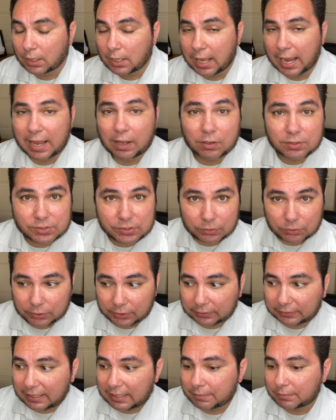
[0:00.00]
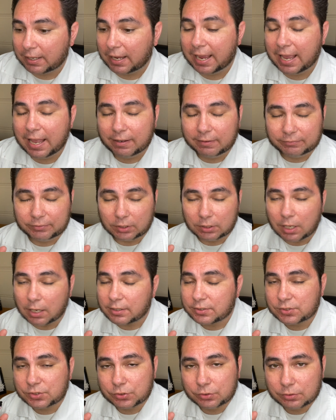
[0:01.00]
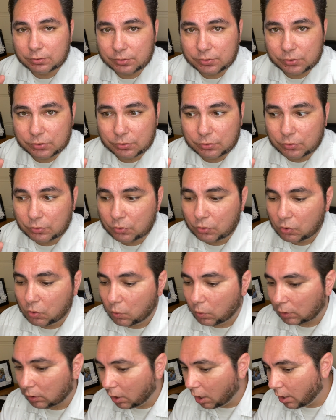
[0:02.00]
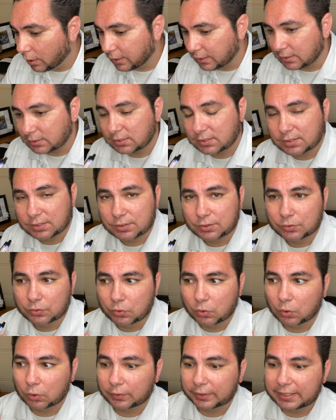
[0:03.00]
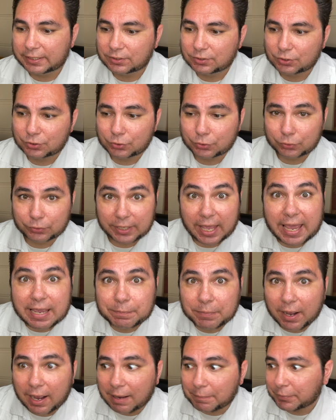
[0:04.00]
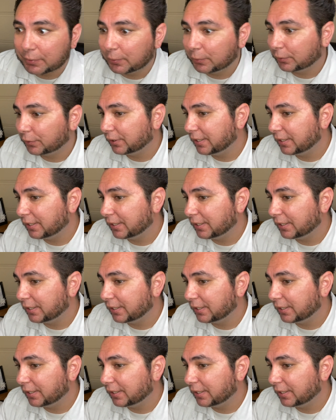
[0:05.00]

I also learned that I have a lot of students who are artists, who are into K pop, who are